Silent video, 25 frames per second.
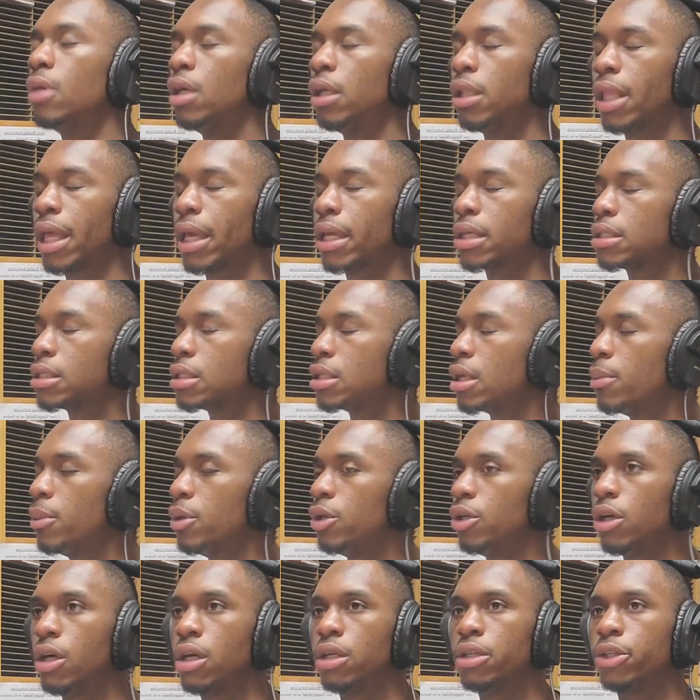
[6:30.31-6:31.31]
like some
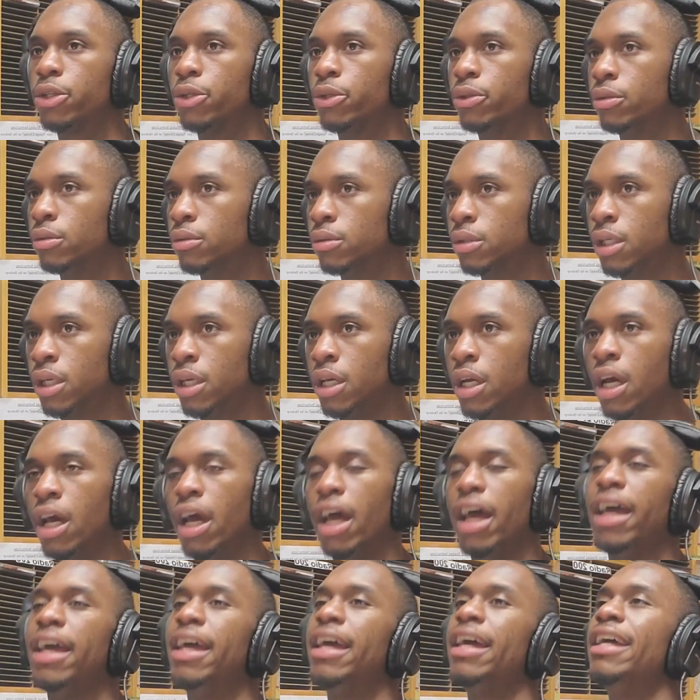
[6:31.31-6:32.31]
of y'all do,
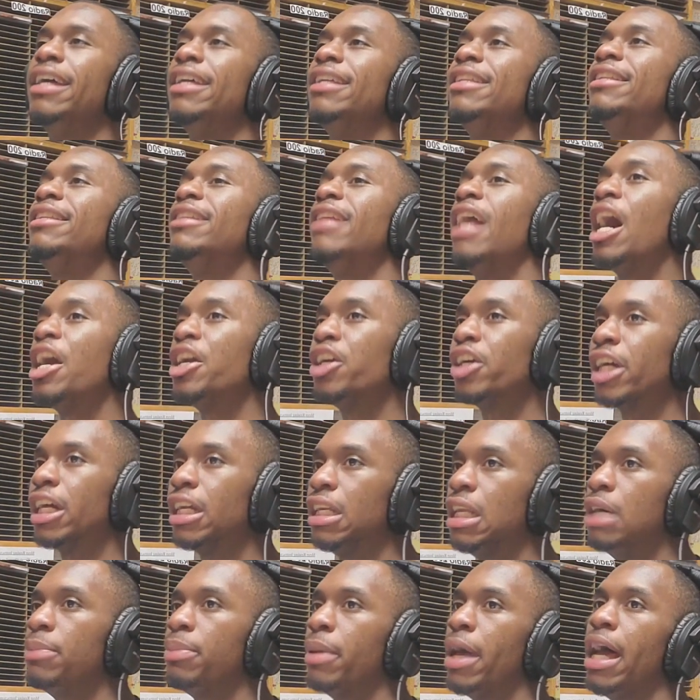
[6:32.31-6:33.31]
and now you're
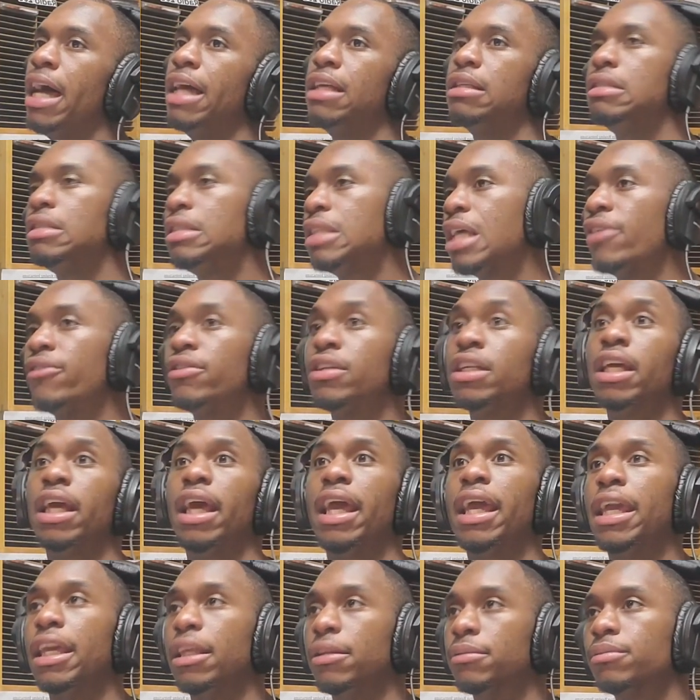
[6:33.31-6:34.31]
getting up at seven and
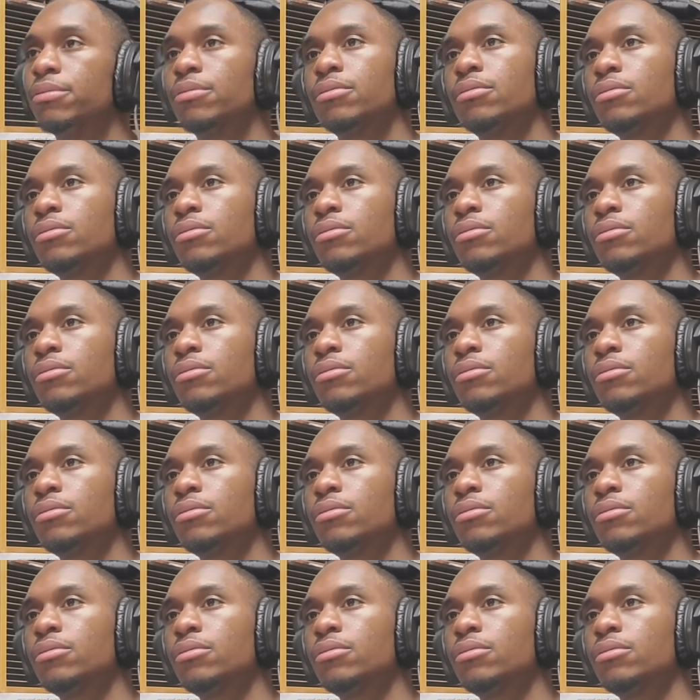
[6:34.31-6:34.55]
eight.